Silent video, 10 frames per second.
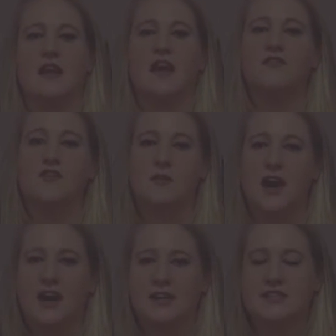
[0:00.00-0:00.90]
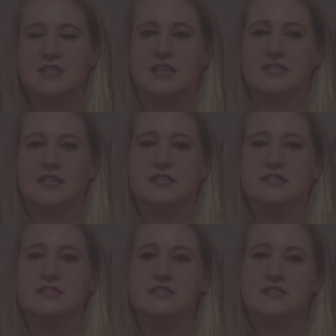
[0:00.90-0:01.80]
and from August 18th
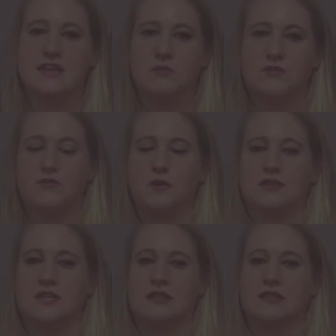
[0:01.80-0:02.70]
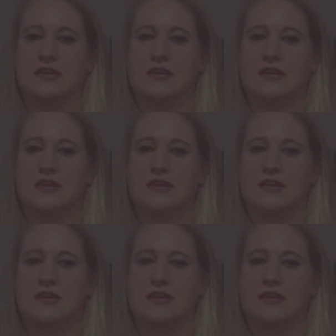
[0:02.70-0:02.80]
to December 14th.